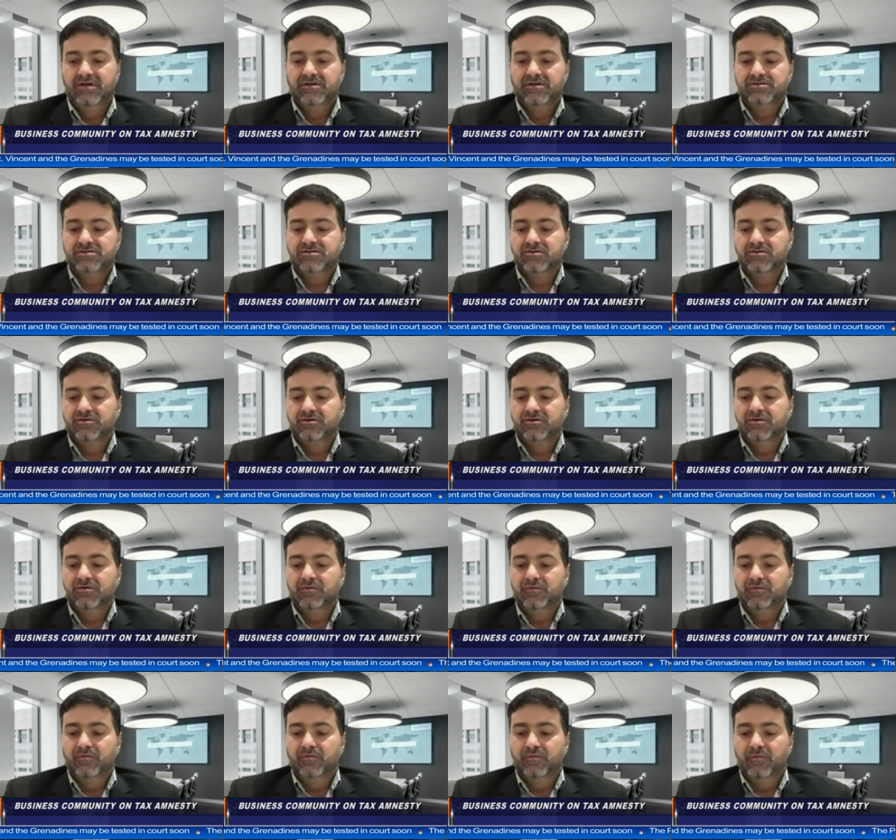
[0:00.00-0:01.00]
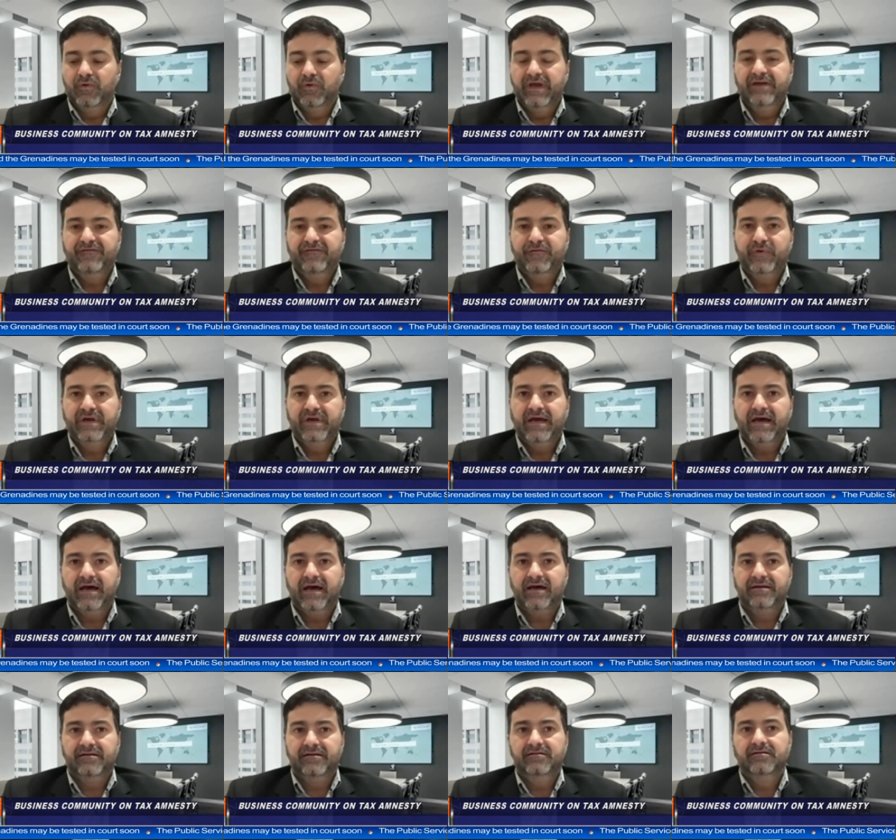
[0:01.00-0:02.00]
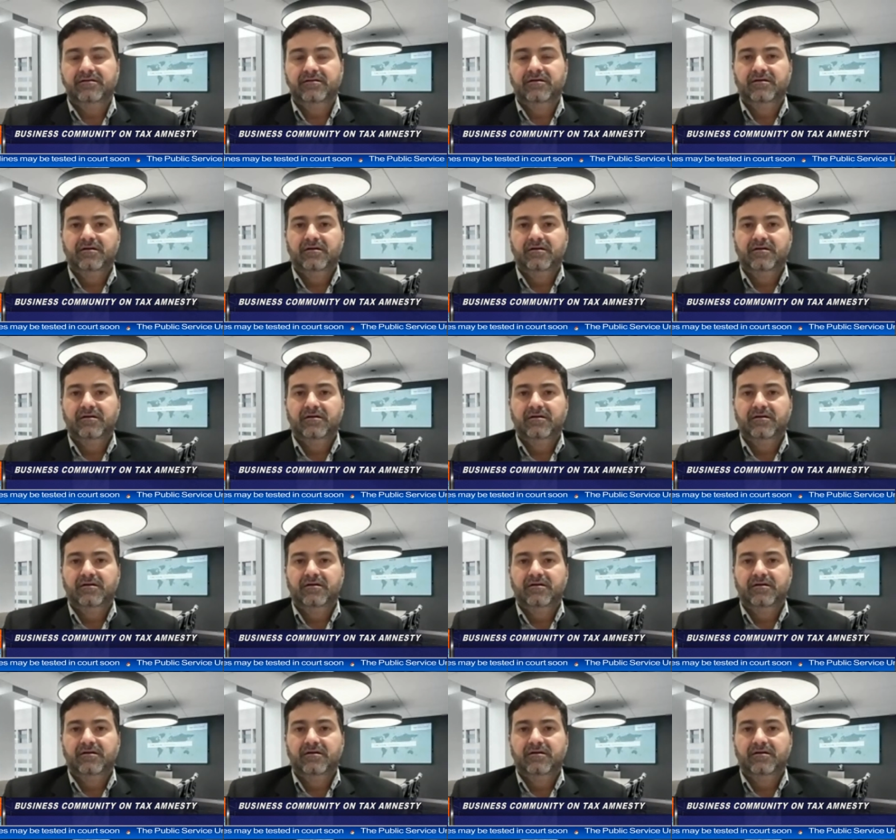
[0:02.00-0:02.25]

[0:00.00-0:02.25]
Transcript: So, if we had